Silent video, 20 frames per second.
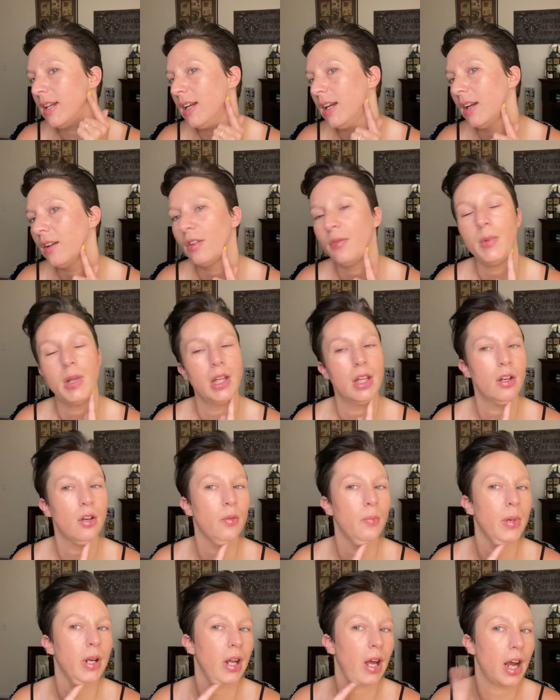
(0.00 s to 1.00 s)
it gives me a little
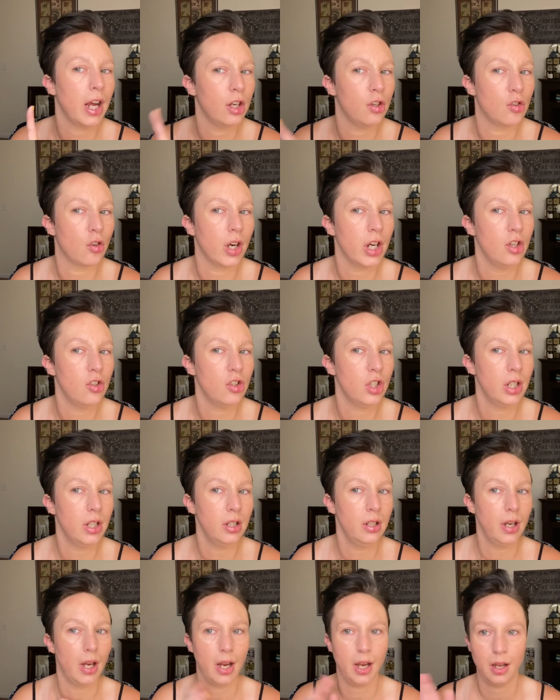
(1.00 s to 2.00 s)
bit of
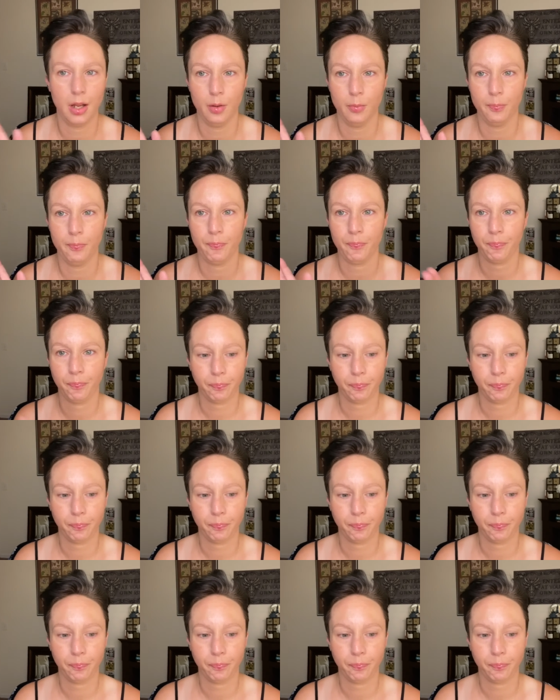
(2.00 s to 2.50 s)
hydration and